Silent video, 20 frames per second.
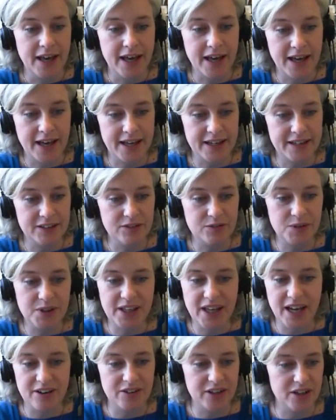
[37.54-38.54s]
and we
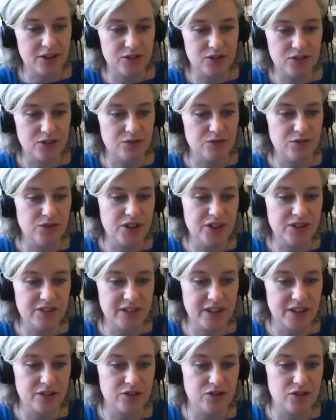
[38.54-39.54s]
carry out sort of
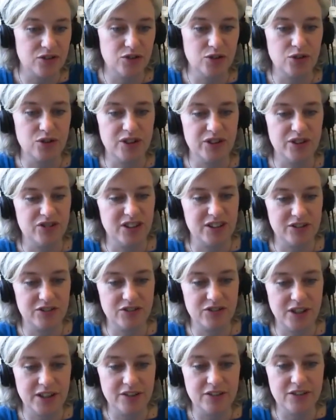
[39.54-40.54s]
research, knowledge
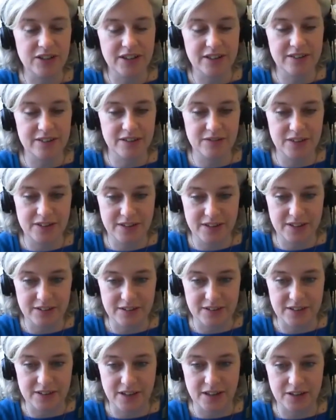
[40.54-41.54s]
exchange
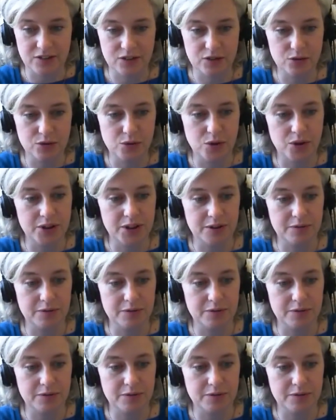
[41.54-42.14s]
activities and, and so on.